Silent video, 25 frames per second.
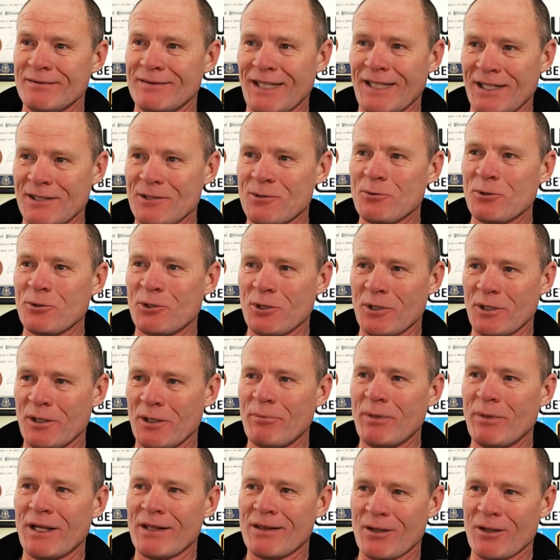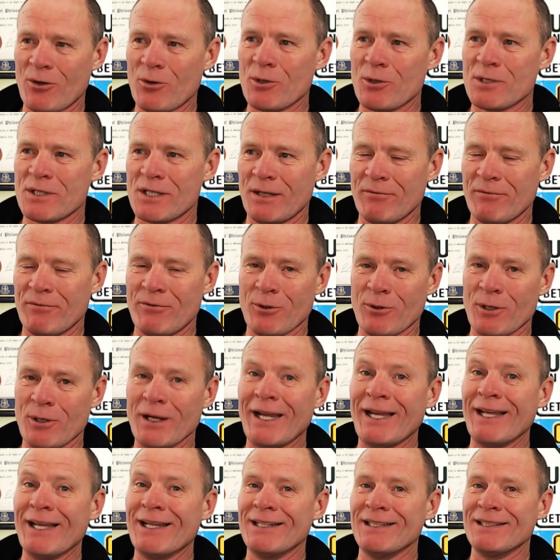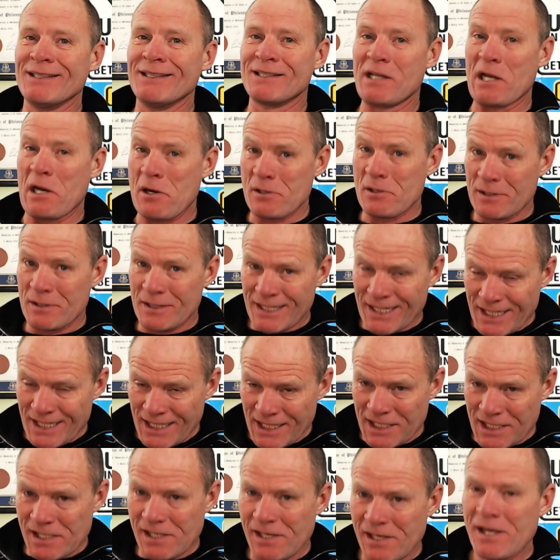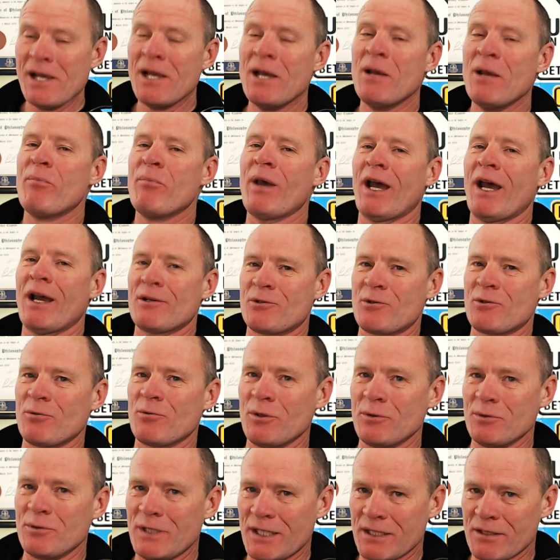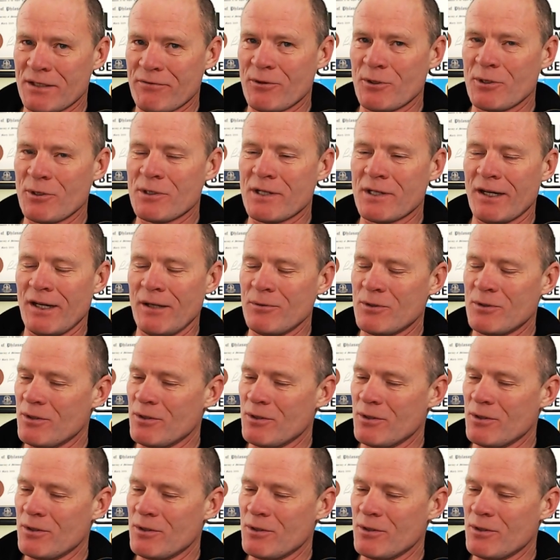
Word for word: That's what you're going to pick the course up for, and it's guaranteed pass your road test first time.